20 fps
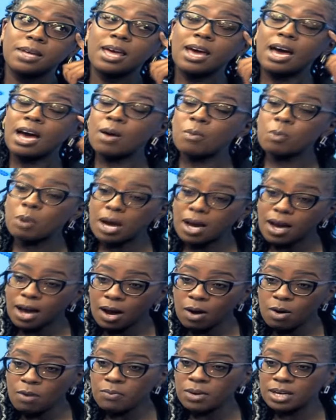How,
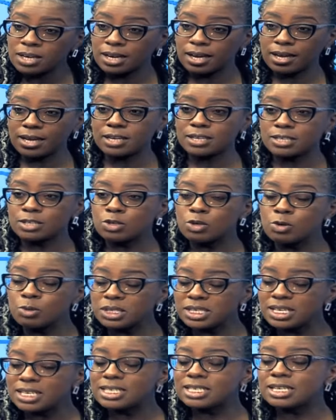how often, like, do you
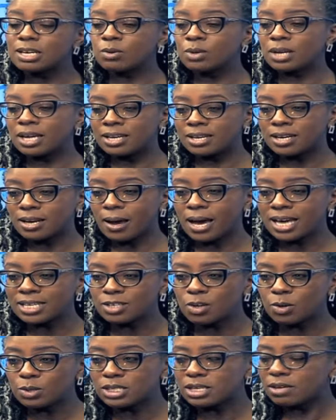sit down and ask
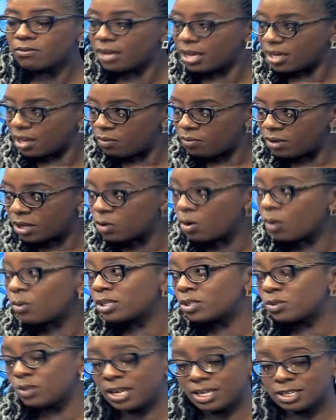yourself, like, even you, I
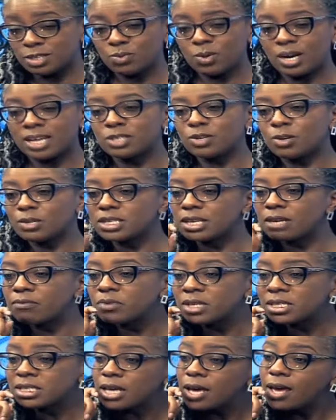want you guys to ask yourself
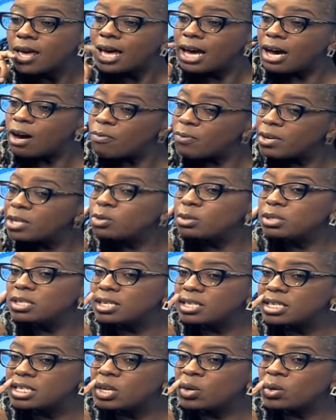this. How often do you
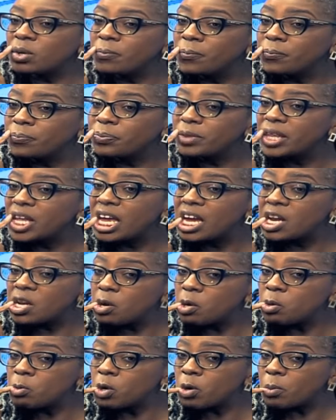sit down and you
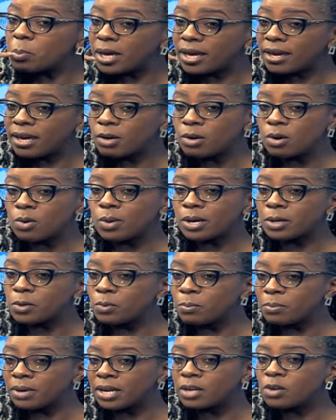ukopeke yako kwa
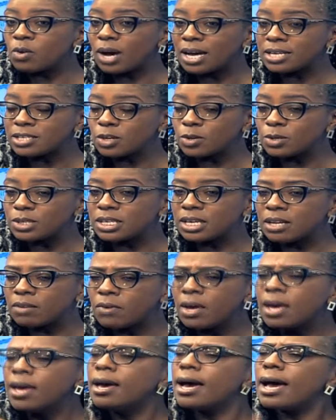nyumba and you ask yourself,
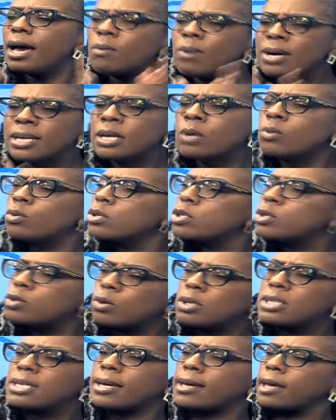I wonder what
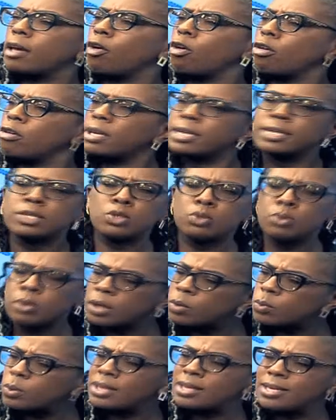Doctor Kingori is
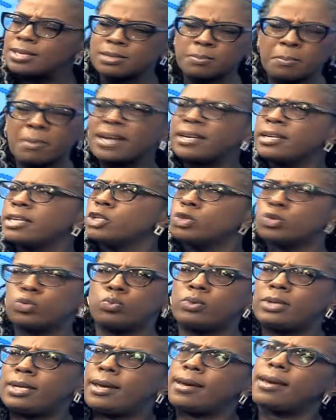doing with his money
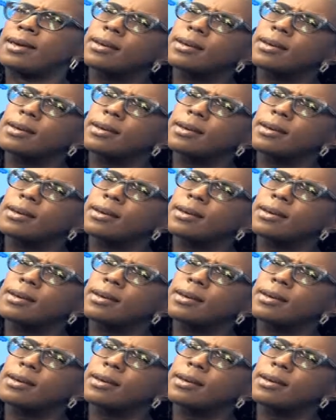today.